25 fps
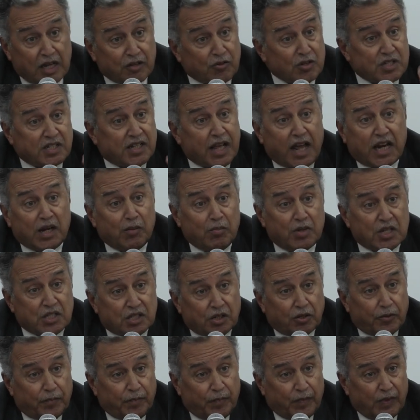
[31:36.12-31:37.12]
understandably
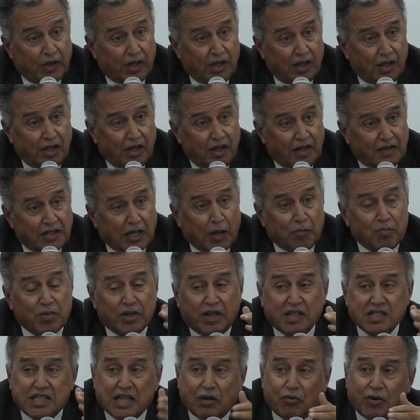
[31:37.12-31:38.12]
so. Not
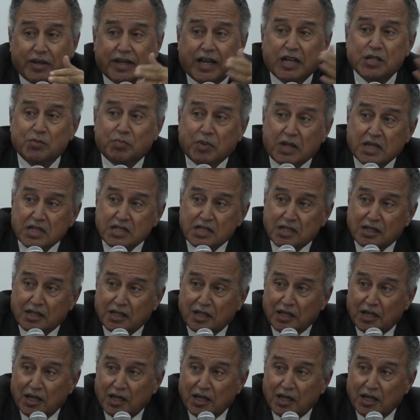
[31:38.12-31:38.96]
because they were against peace,